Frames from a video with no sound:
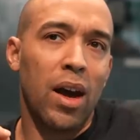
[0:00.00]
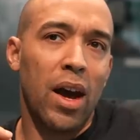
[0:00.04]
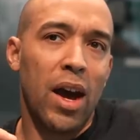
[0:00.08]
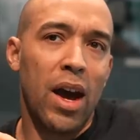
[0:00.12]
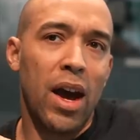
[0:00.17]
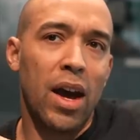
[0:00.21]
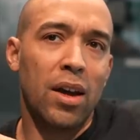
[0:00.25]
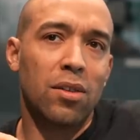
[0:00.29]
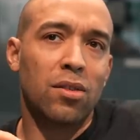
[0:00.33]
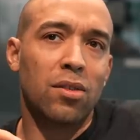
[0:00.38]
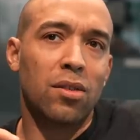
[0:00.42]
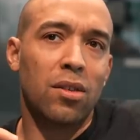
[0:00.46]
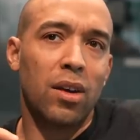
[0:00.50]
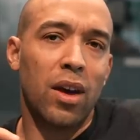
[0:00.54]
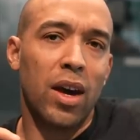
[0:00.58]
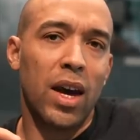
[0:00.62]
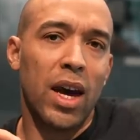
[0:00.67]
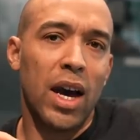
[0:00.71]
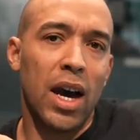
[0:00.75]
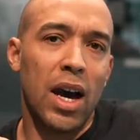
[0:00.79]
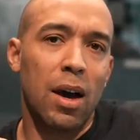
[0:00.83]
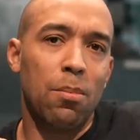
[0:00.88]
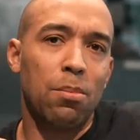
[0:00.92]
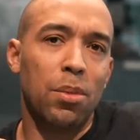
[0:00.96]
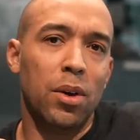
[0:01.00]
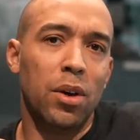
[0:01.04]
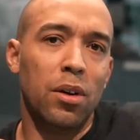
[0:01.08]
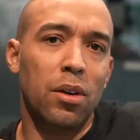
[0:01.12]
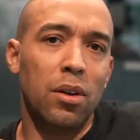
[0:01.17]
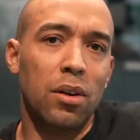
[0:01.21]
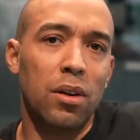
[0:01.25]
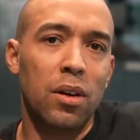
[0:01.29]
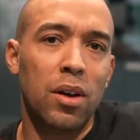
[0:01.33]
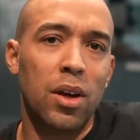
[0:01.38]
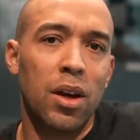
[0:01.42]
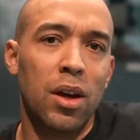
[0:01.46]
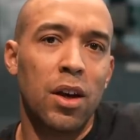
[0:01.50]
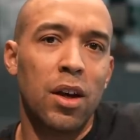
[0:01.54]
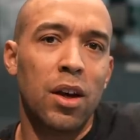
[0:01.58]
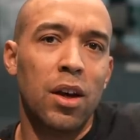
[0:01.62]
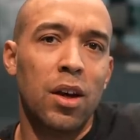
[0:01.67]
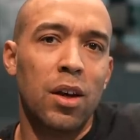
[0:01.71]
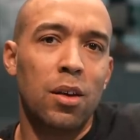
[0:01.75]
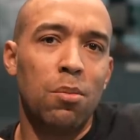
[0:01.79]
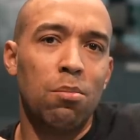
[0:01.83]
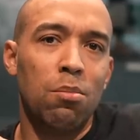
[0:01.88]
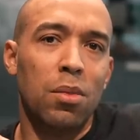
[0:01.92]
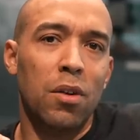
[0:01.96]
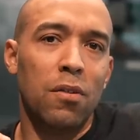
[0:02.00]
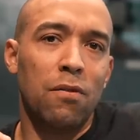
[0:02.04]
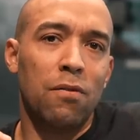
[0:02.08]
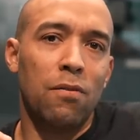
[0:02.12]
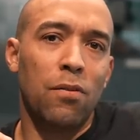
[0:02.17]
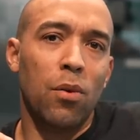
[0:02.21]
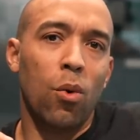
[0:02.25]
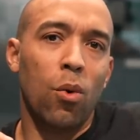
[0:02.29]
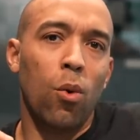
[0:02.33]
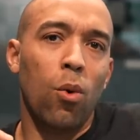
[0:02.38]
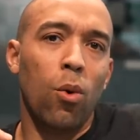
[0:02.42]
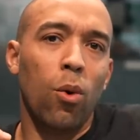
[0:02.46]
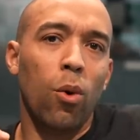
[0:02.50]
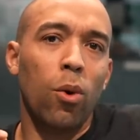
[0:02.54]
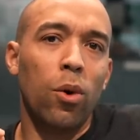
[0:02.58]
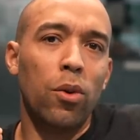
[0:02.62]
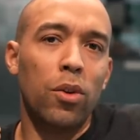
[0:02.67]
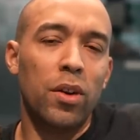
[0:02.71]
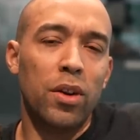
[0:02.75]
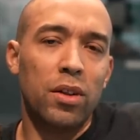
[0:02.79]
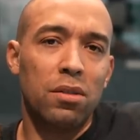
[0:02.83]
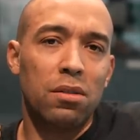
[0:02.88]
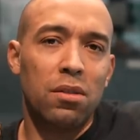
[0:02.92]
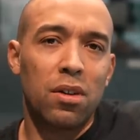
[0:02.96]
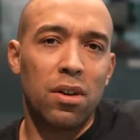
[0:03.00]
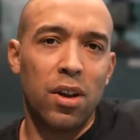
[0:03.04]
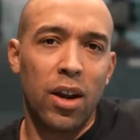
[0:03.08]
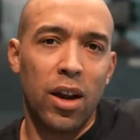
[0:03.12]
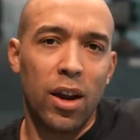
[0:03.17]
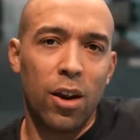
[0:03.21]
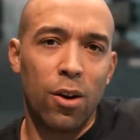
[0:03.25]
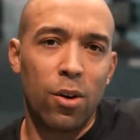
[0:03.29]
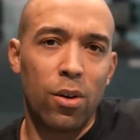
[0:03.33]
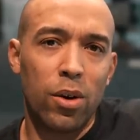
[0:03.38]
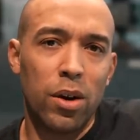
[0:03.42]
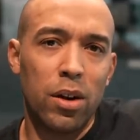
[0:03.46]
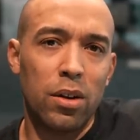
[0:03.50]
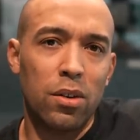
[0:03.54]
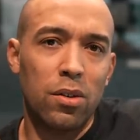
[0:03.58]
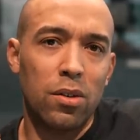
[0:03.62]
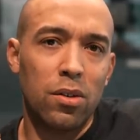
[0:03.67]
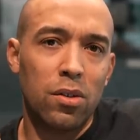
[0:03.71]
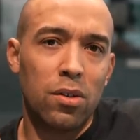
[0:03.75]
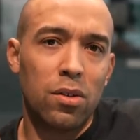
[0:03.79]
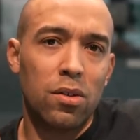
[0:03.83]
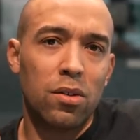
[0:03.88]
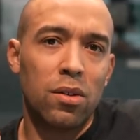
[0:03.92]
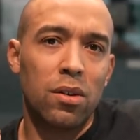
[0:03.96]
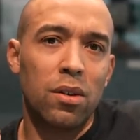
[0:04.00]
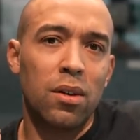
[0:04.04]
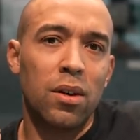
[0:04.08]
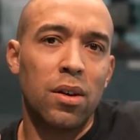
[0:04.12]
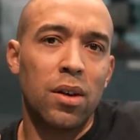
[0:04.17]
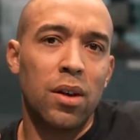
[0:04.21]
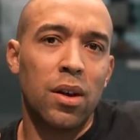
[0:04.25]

has to happen before the Terrans